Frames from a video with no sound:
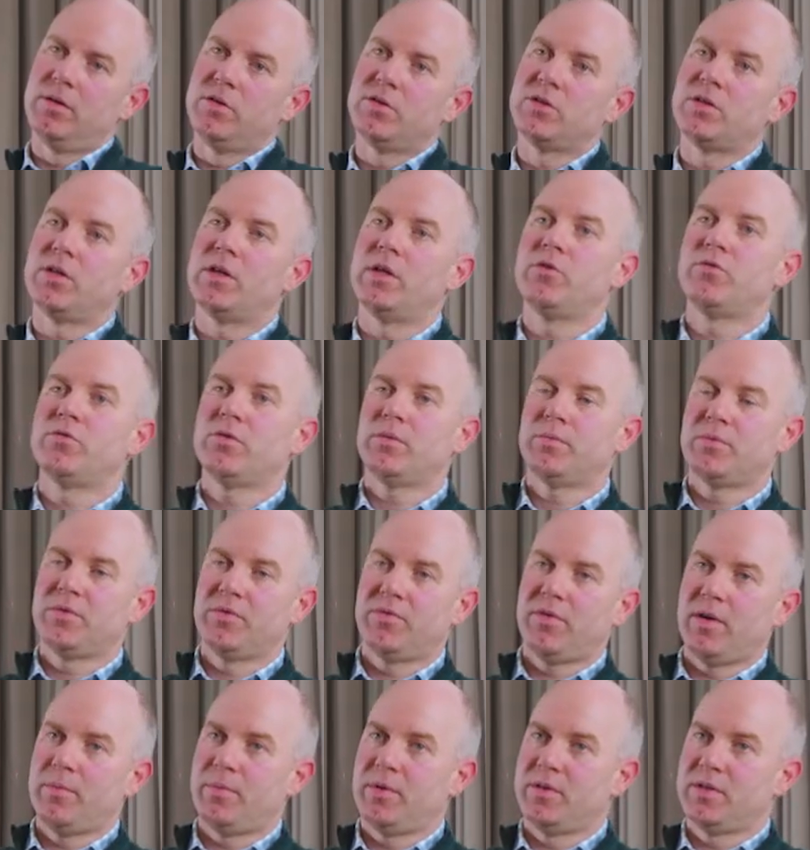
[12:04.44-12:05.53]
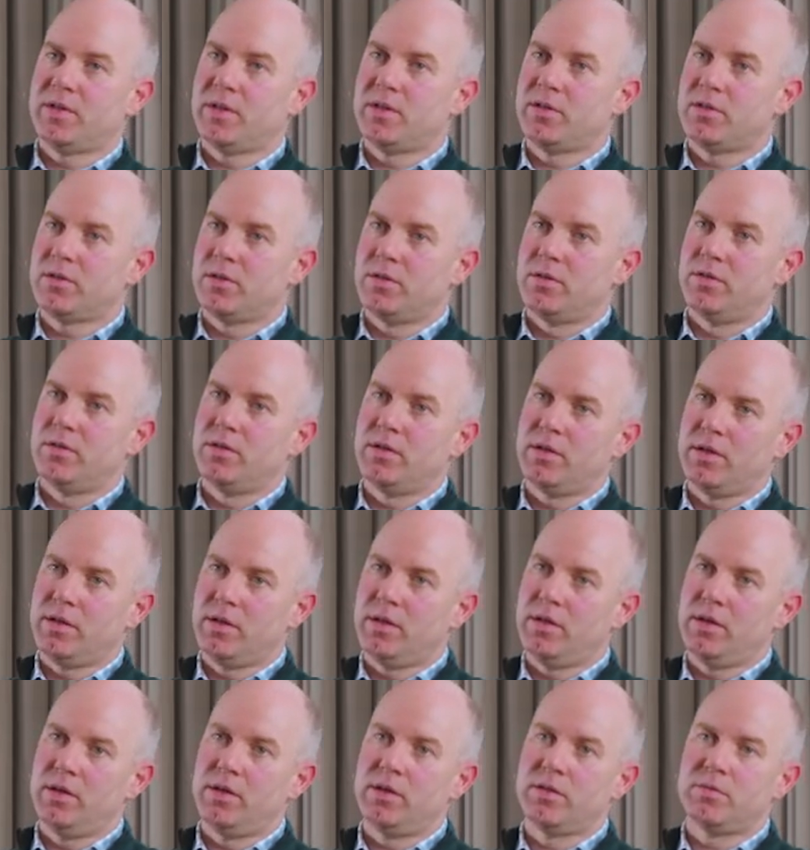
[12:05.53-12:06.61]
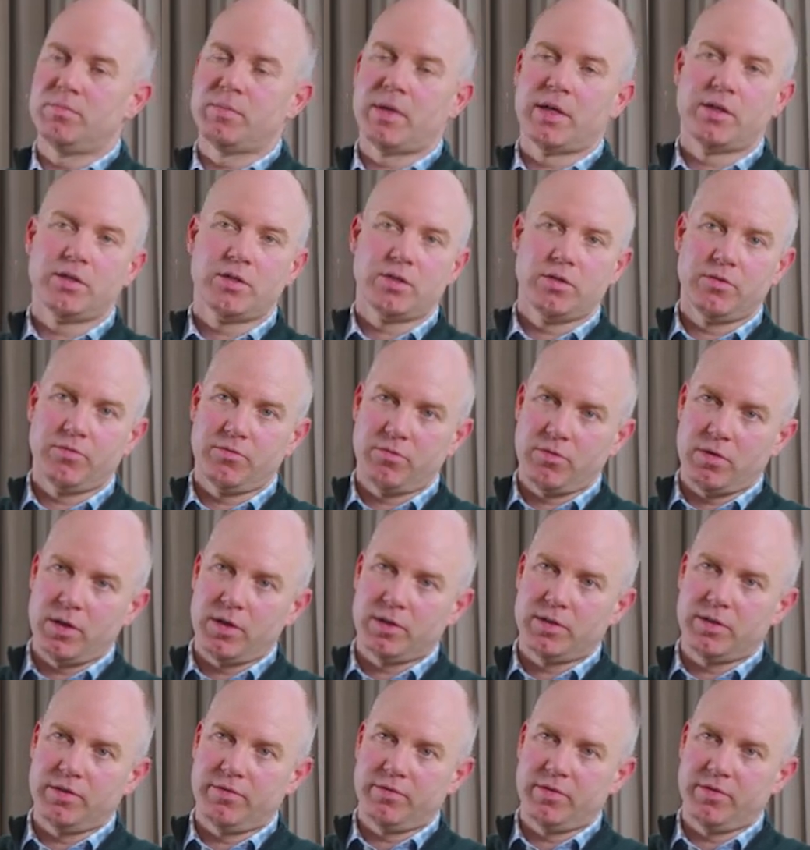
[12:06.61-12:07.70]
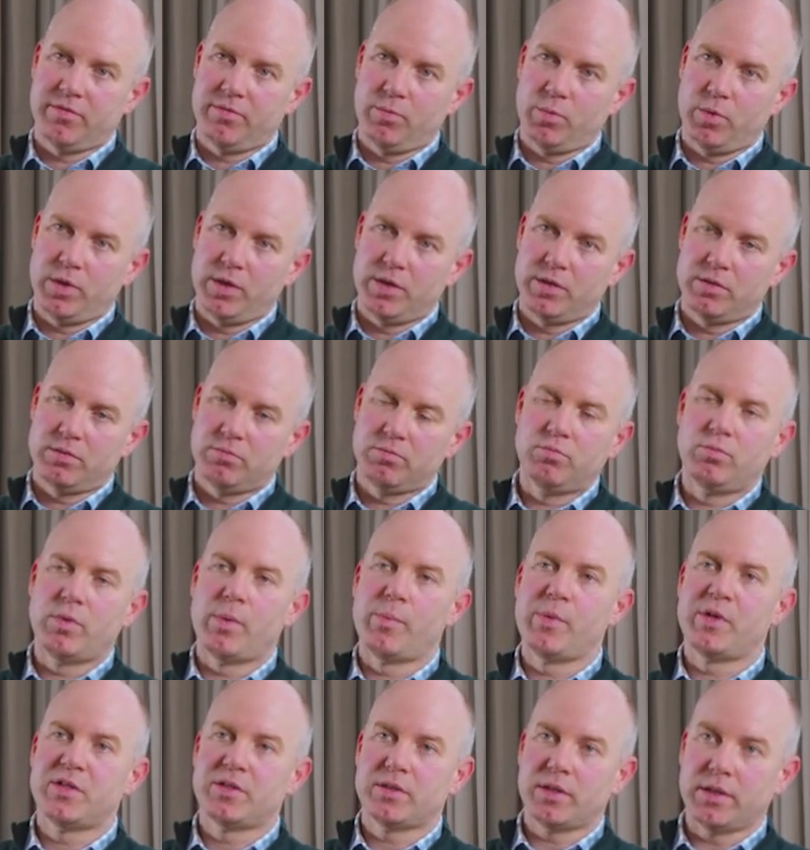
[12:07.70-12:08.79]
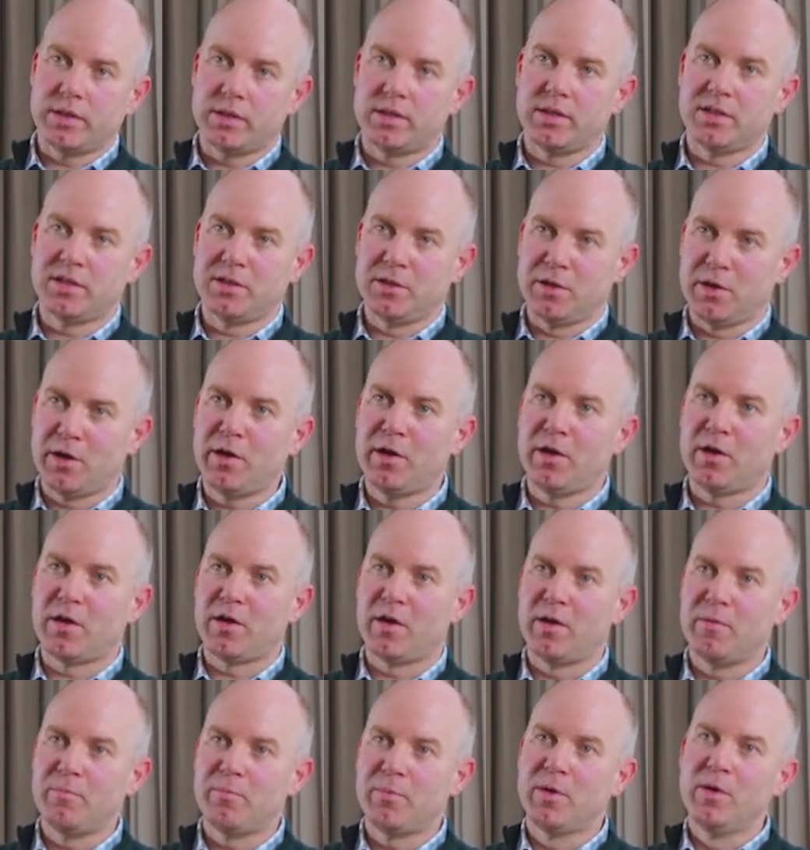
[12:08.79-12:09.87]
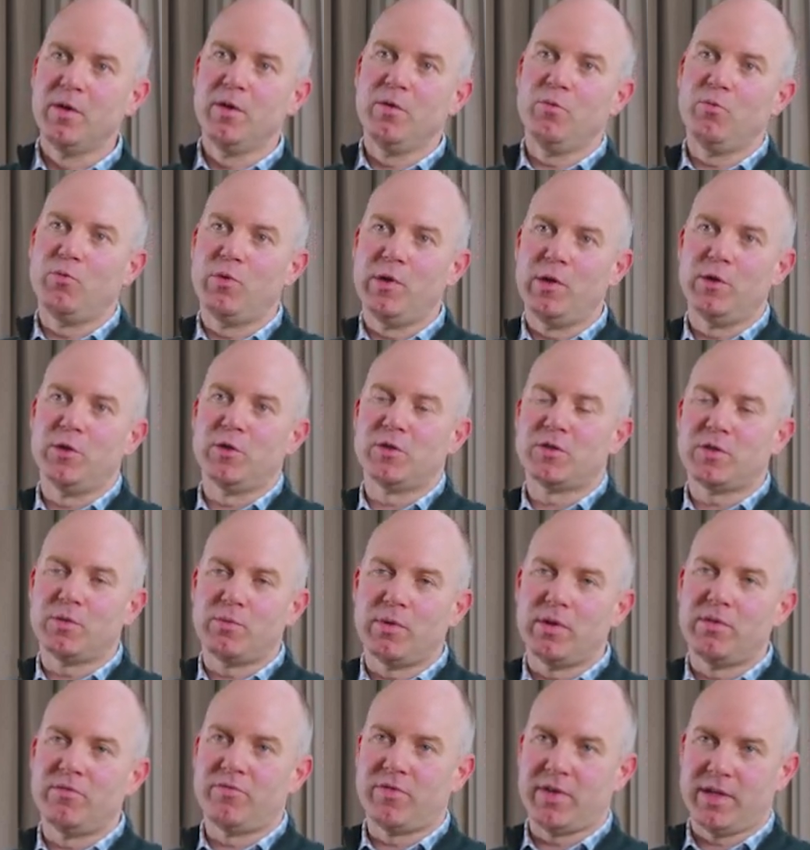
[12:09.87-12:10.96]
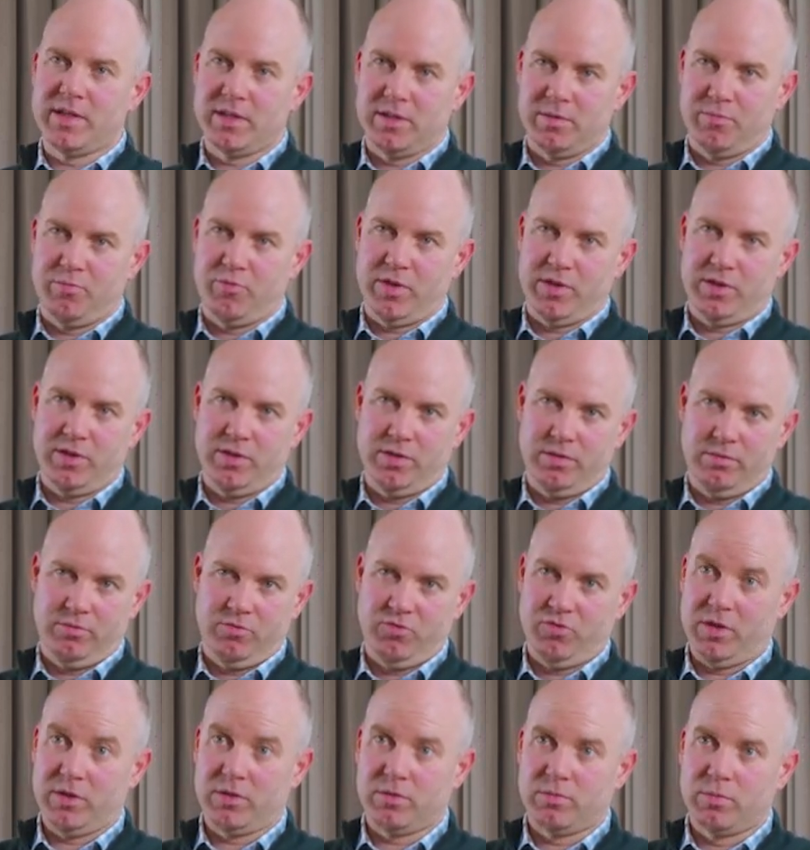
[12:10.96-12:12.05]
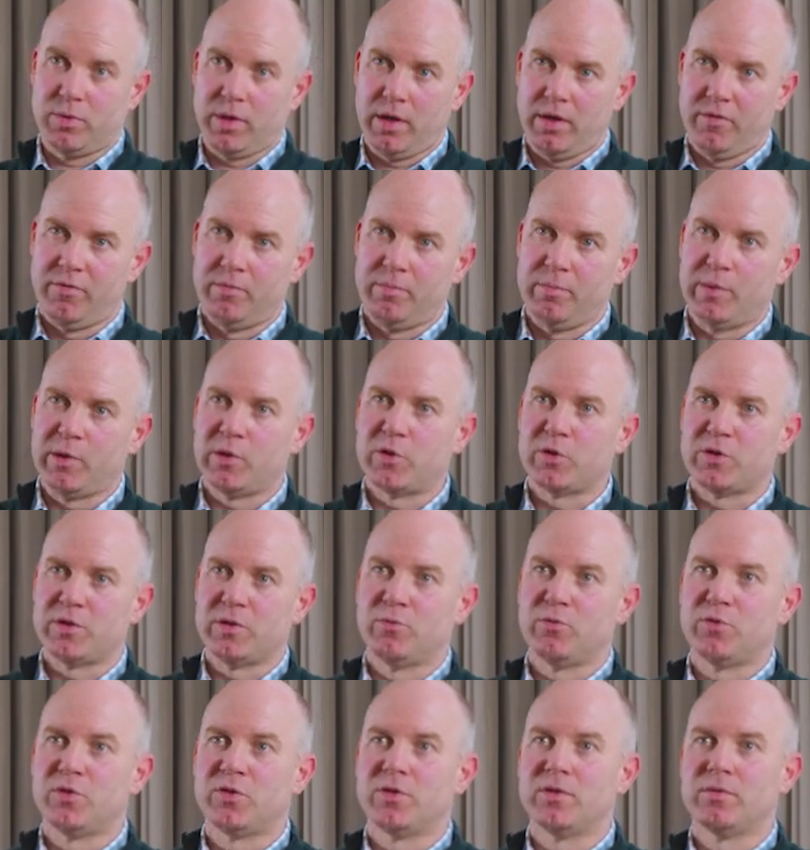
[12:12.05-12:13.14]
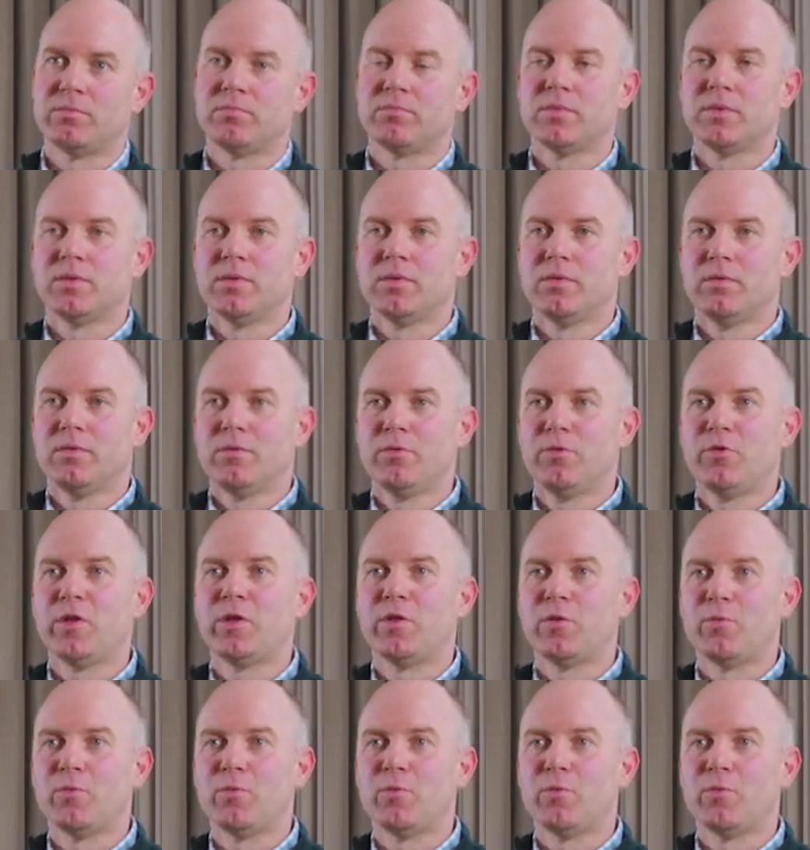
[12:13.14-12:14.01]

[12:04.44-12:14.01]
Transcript: So intraoperative hypotension is managed in a variety of different ways. When we studied it in iHype, we looked at when vasopressor drugs were given because it was a thing